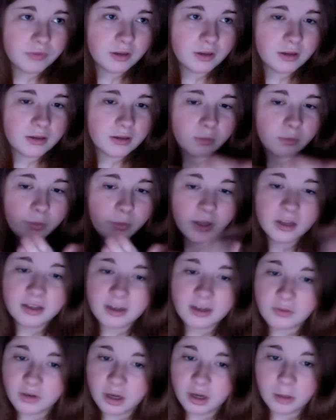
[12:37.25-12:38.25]
Will
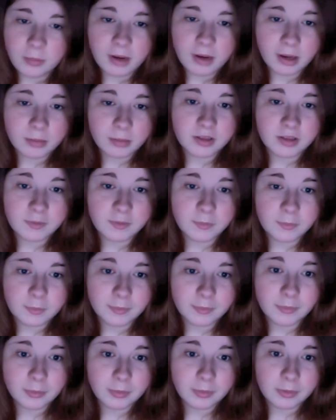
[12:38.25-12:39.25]
never come back. Please, please, please,
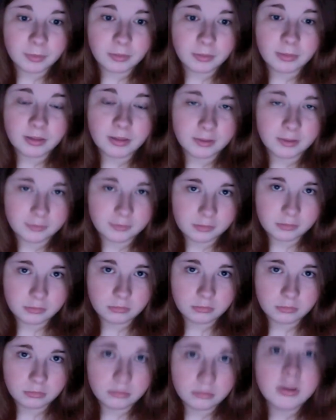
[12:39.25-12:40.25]
please, please,
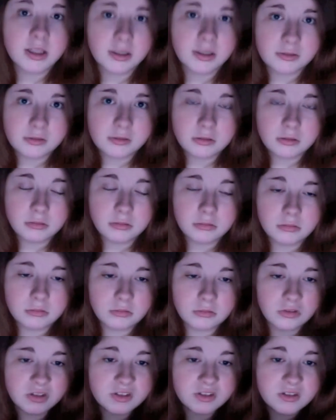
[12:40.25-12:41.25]
please.
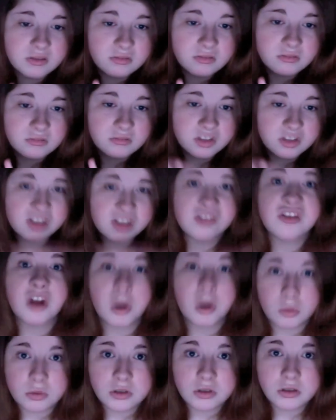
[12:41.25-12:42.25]
Just
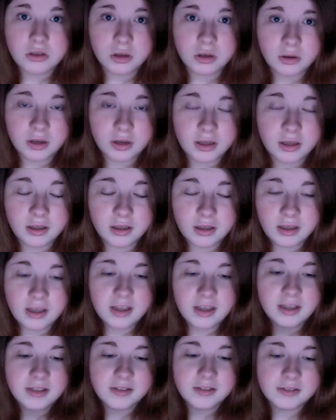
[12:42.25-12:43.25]
don't, okay?
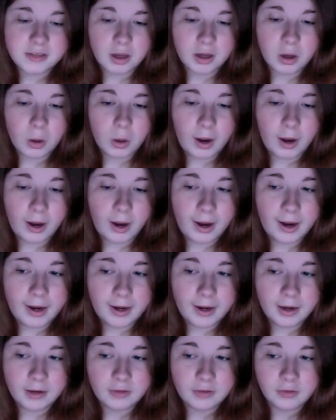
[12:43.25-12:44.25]
So
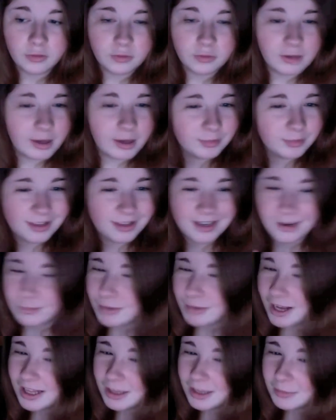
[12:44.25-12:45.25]
I do not plan on
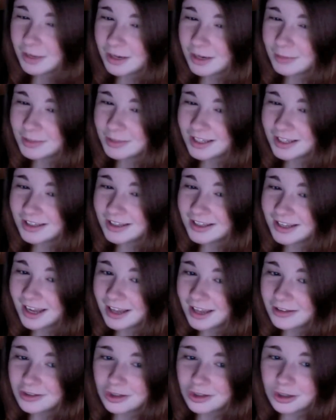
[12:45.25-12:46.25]
buying the Meta McKinley
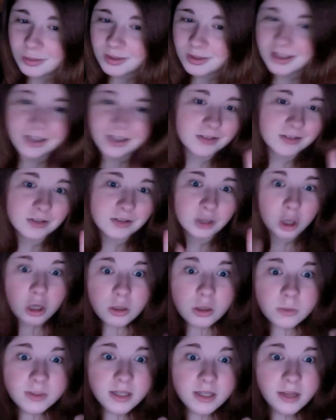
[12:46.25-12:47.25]
calendar because
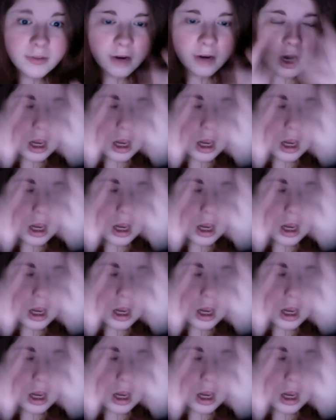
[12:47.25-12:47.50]
Kurt was on there.